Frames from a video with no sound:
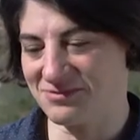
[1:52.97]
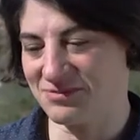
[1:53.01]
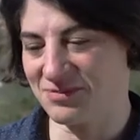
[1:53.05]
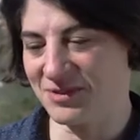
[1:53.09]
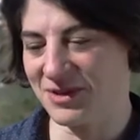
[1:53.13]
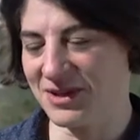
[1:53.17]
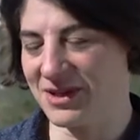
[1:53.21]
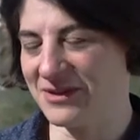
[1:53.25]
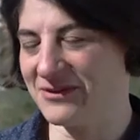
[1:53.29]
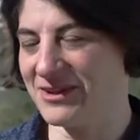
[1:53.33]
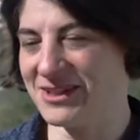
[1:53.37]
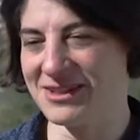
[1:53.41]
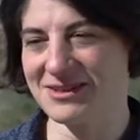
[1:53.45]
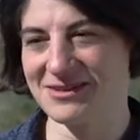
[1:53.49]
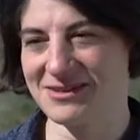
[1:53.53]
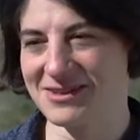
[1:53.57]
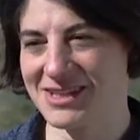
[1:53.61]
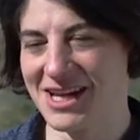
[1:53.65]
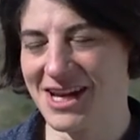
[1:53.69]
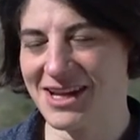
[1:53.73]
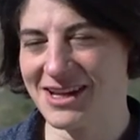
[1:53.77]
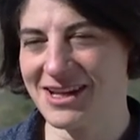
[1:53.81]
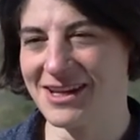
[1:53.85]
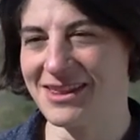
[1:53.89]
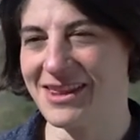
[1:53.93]
believe in
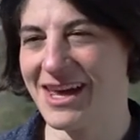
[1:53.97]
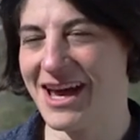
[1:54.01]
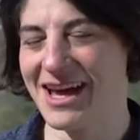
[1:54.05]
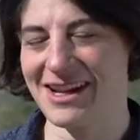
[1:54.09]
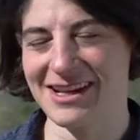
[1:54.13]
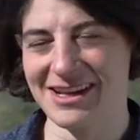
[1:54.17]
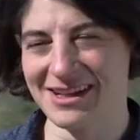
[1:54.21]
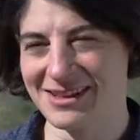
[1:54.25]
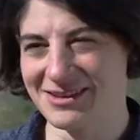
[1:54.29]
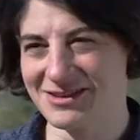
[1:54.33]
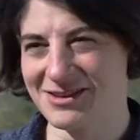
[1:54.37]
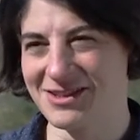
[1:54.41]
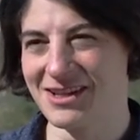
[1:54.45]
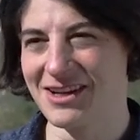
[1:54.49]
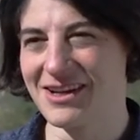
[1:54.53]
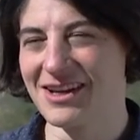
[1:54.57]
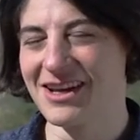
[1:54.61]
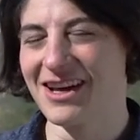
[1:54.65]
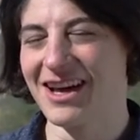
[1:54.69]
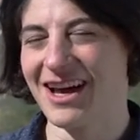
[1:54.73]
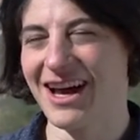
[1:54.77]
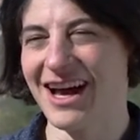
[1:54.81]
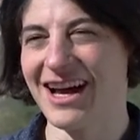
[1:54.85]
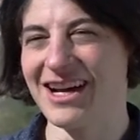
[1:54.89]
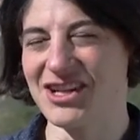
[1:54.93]
taking that and
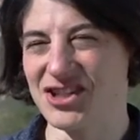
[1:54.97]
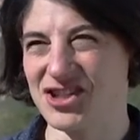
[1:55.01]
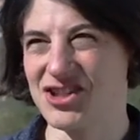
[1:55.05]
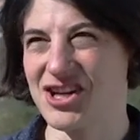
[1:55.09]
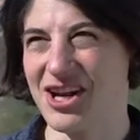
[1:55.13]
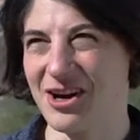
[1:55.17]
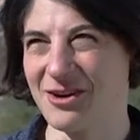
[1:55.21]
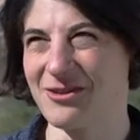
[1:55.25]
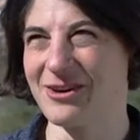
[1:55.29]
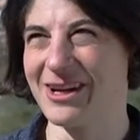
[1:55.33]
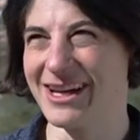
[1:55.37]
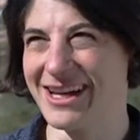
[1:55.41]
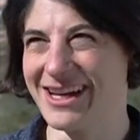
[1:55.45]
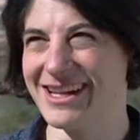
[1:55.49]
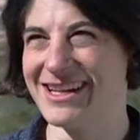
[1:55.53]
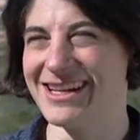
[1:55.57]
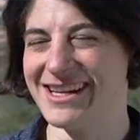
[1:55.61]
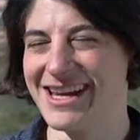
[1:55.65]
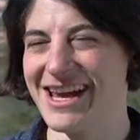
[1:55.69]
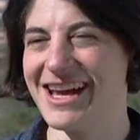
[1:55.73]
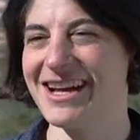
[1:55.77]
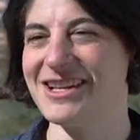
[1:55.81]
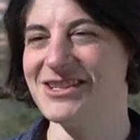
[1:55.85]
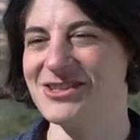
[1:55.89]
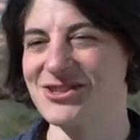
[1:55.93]
sharing it
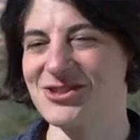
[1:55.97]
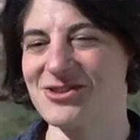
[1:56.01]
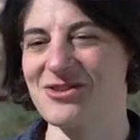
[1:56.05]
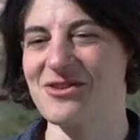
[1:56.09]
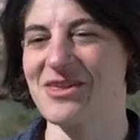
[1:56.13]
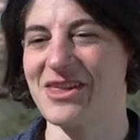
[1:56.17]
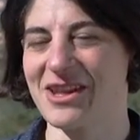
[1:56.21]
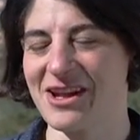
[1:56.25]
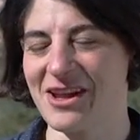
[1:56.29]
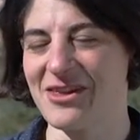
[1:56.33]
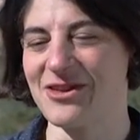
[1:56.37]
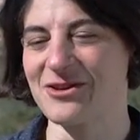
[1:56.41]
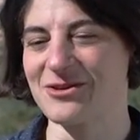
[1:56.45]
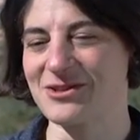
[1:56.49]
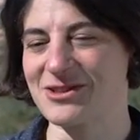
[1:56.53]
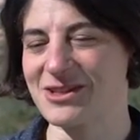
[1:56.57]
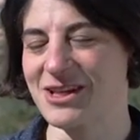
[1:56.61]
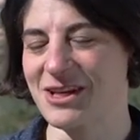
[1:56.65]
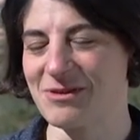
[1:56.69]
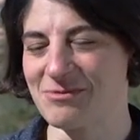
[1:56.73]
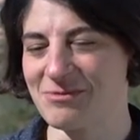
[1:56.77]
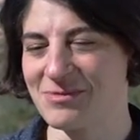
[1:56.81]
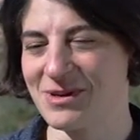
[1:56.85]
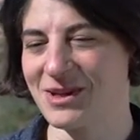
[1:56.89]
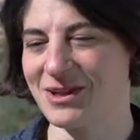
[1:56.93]
again so that others
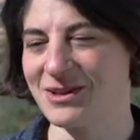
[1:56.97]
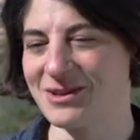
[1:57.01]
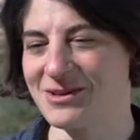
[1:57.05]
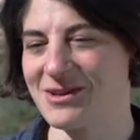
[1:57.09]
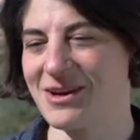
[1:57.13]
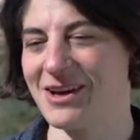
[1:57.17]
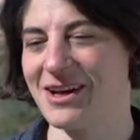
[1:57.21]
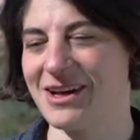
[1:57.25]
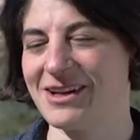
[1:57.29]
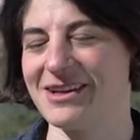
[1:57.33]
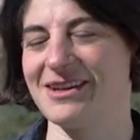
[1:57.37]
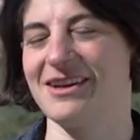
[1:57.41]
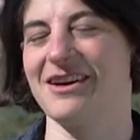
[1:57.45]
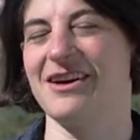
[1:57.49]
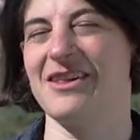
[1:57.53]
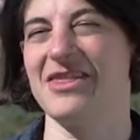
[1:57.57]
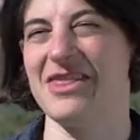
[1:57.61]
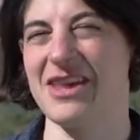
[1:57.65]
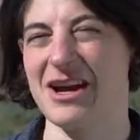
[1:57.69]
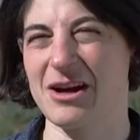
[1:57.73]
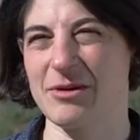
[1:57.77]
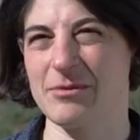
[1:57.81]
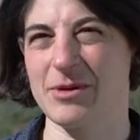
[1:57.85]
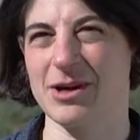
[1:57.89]
can build on their